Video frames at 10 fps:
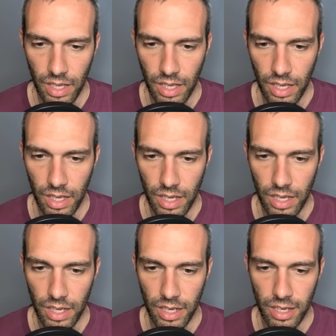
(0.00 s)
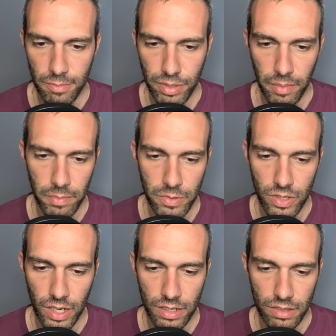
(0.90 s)
Primeape,
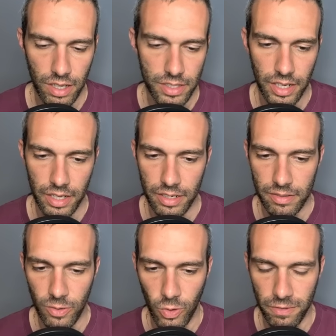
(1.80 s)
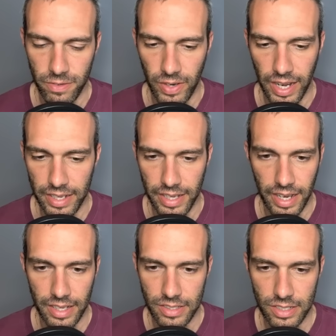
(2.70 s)
Dugong, Clodsire, or Ferret. Yeah,
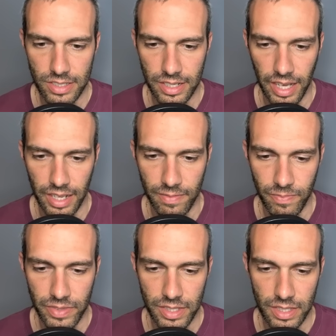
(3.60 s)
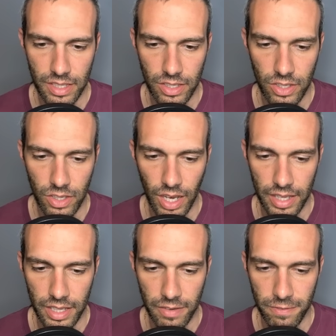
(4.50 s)
just again, I
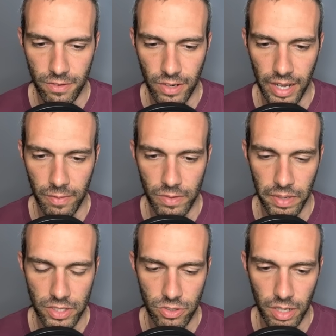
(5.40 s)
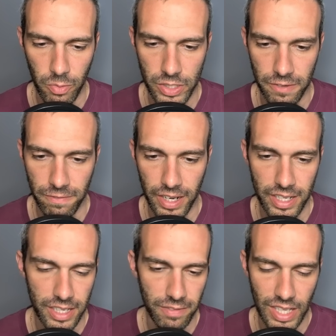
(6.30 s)
think Ferret makes you double weak to fighting
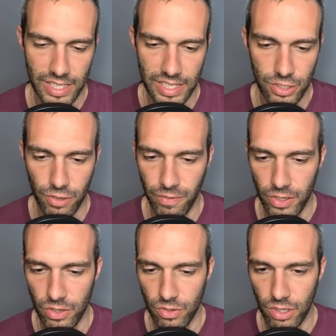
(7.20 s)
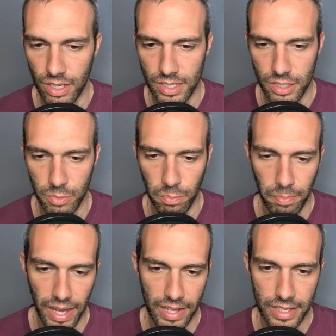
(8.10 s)
if that's an issue for you. Clodsire is more
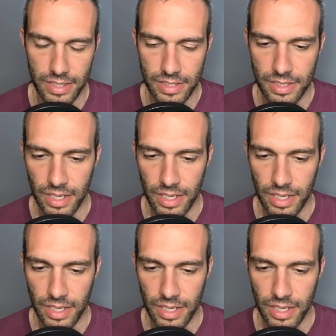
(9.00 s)
balanced.